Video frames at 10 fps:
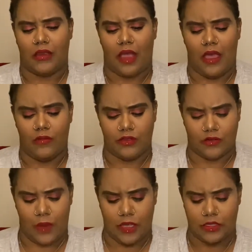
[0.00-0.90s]
I was
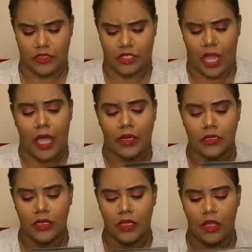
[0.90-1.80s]
quite
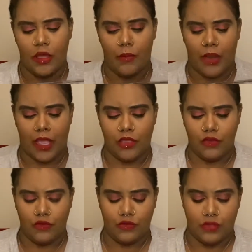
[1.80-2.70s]
shocked, but I
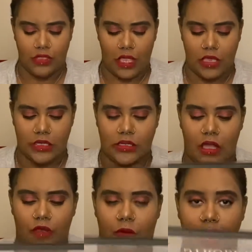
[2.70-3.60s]
use this color right